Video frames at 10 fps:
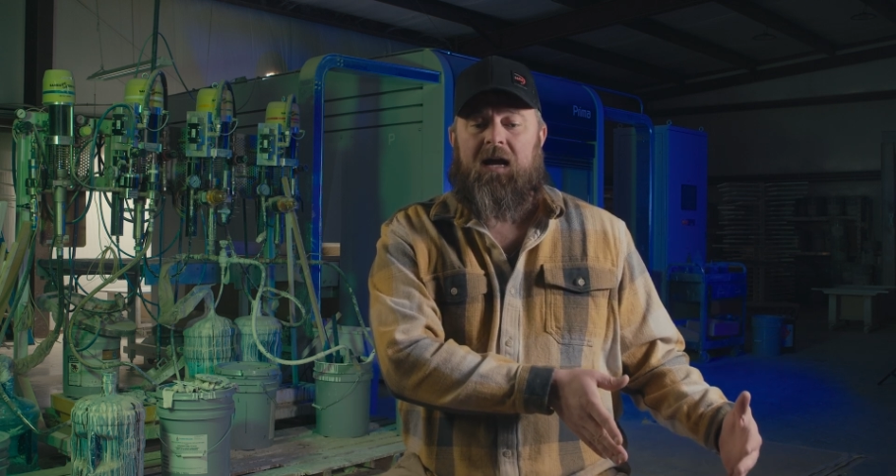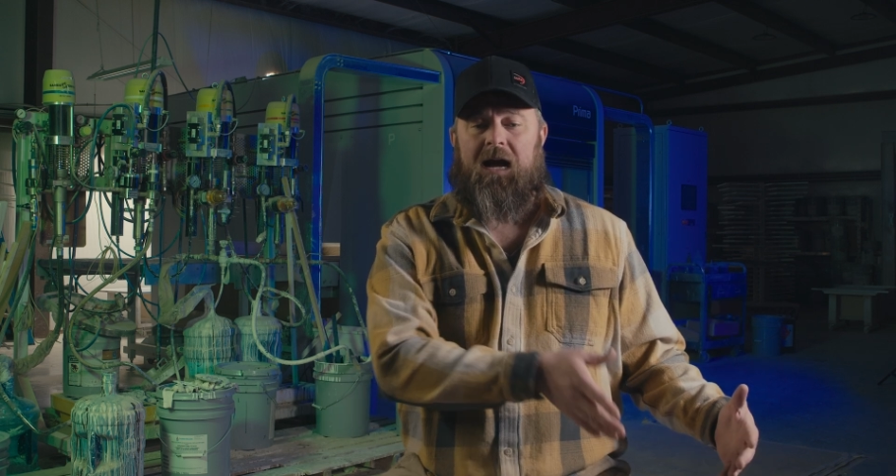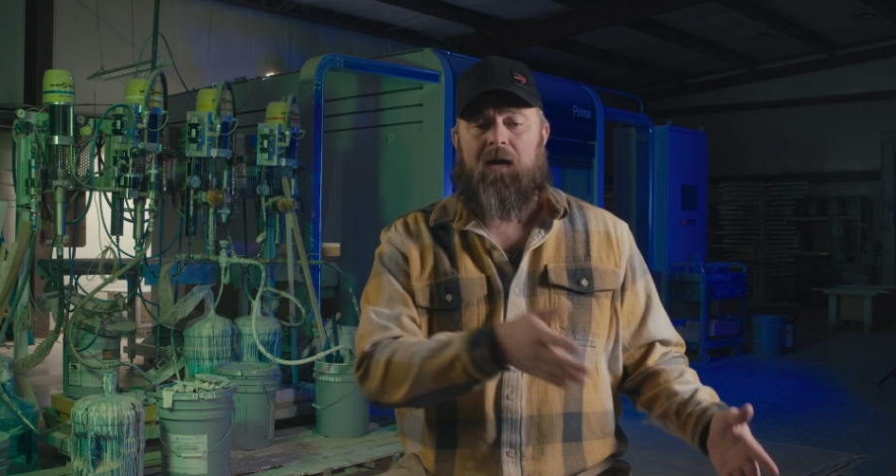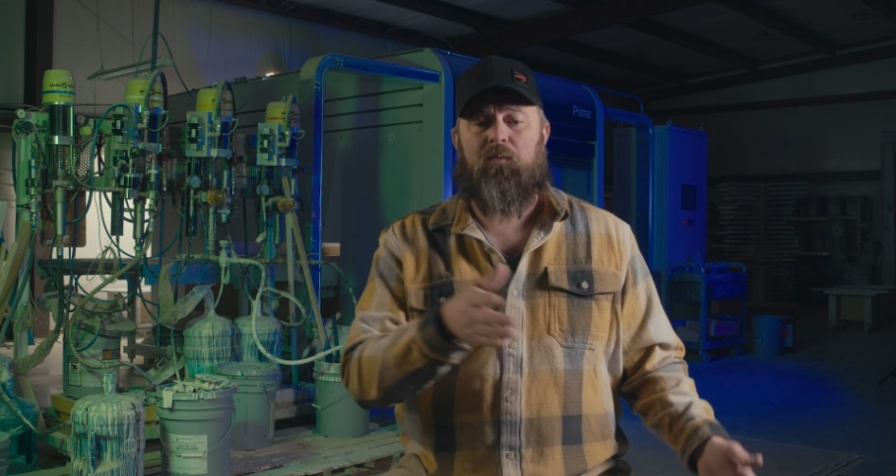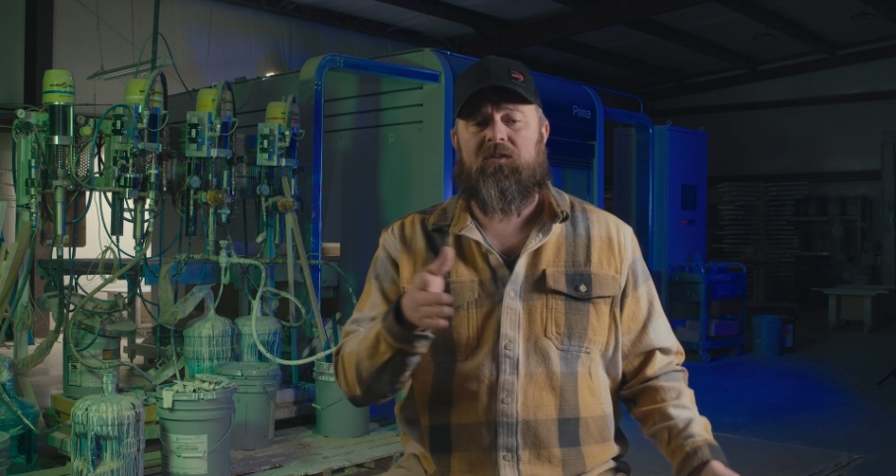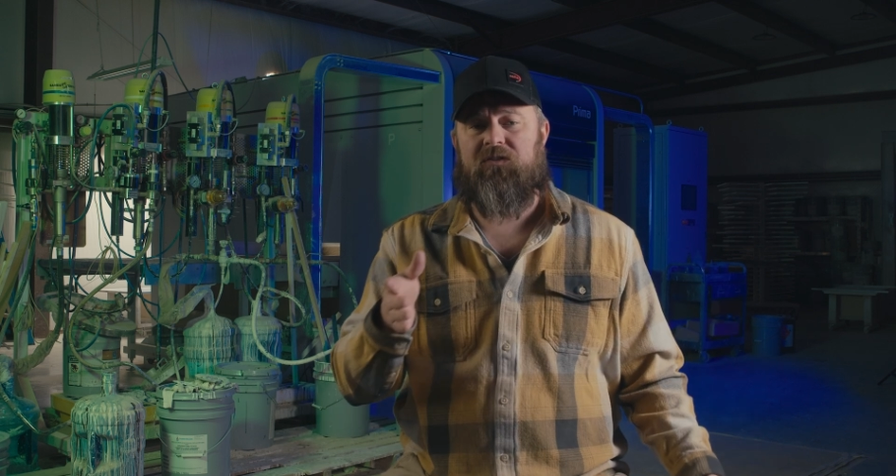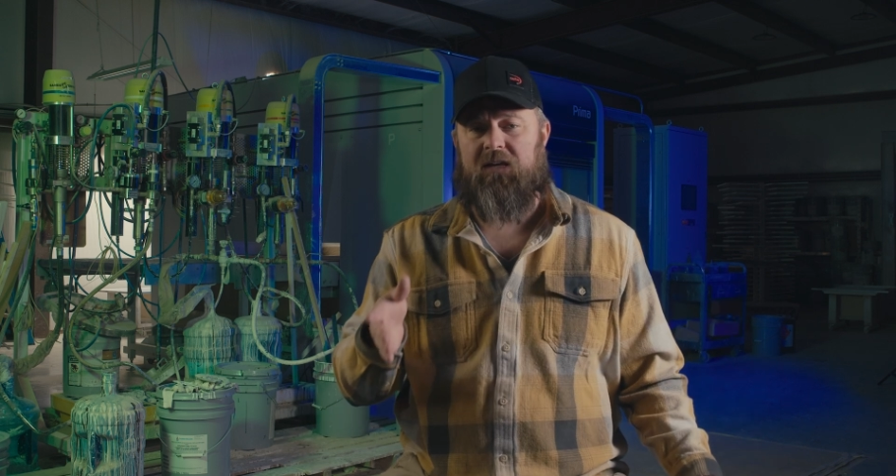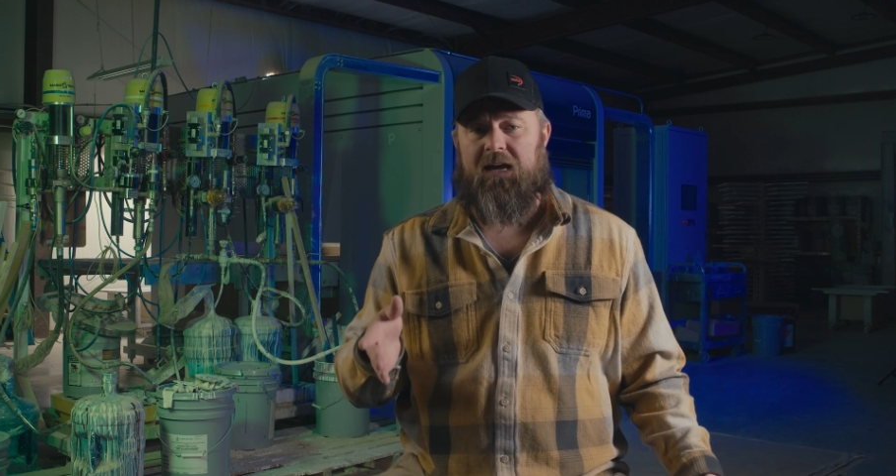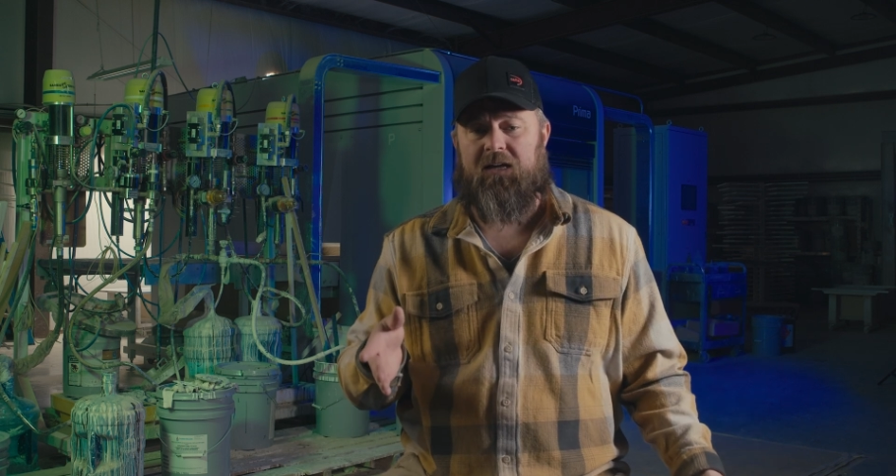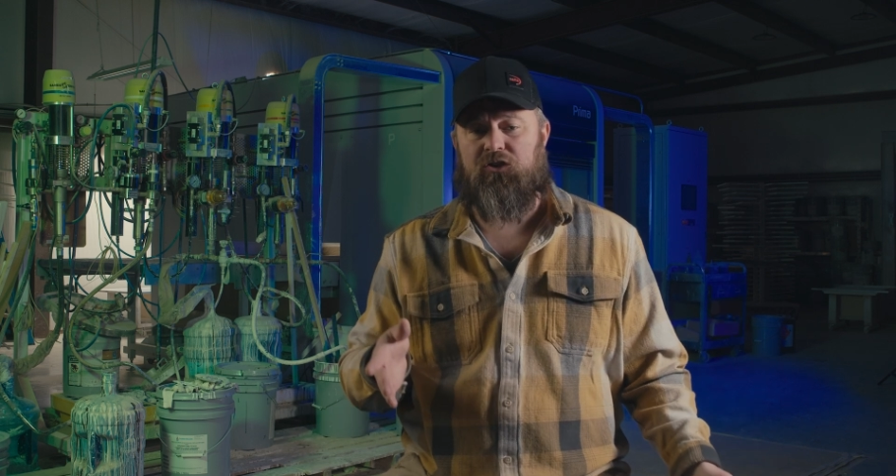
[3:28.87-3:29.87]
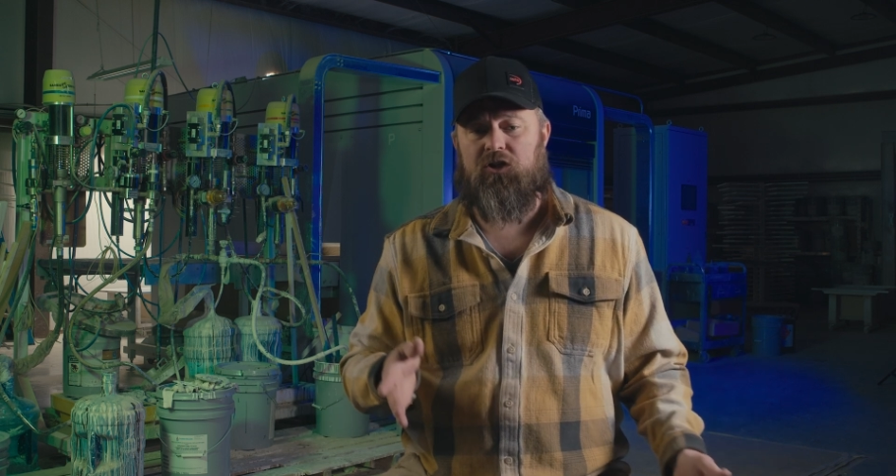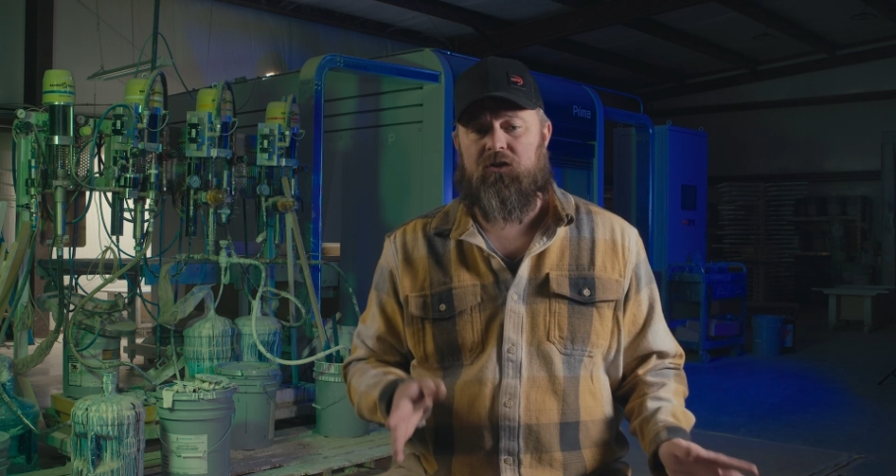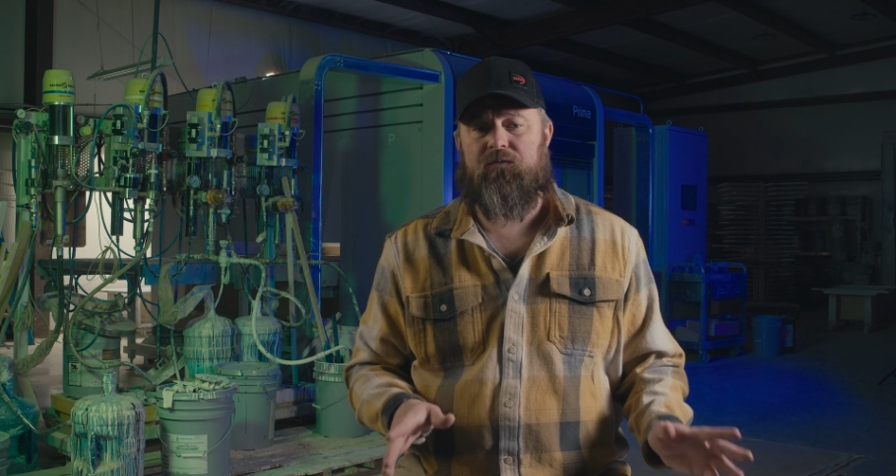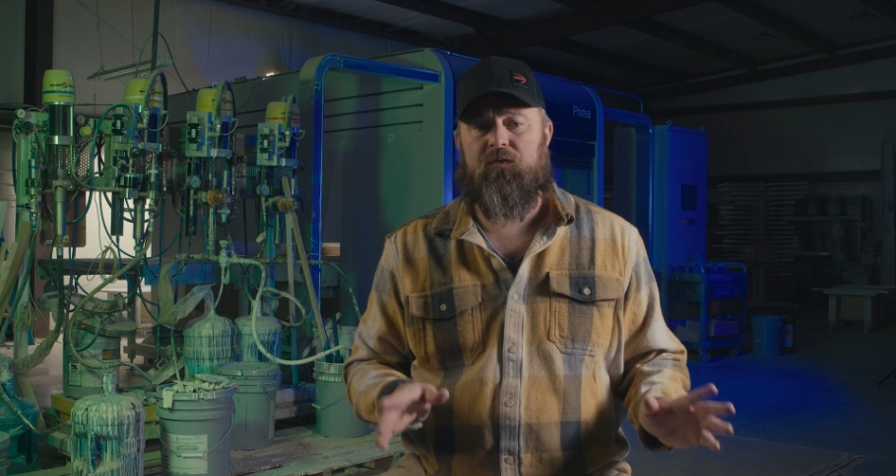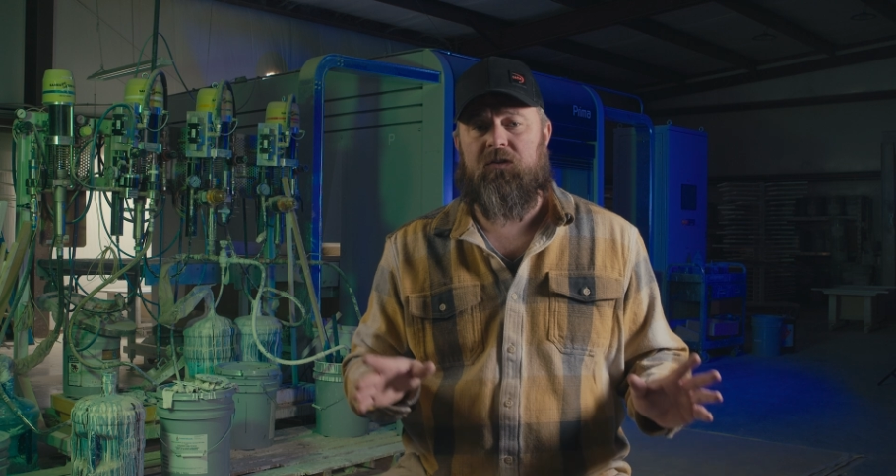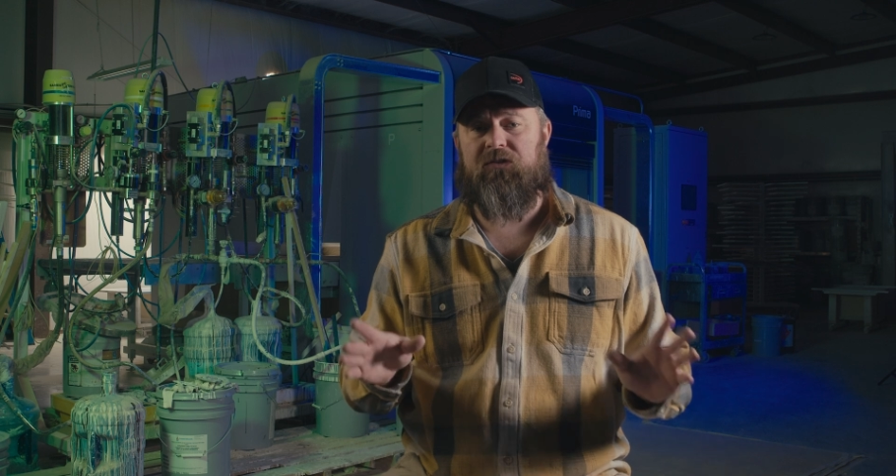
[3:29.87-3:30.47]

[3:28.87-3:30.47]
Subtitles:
I would say, just for the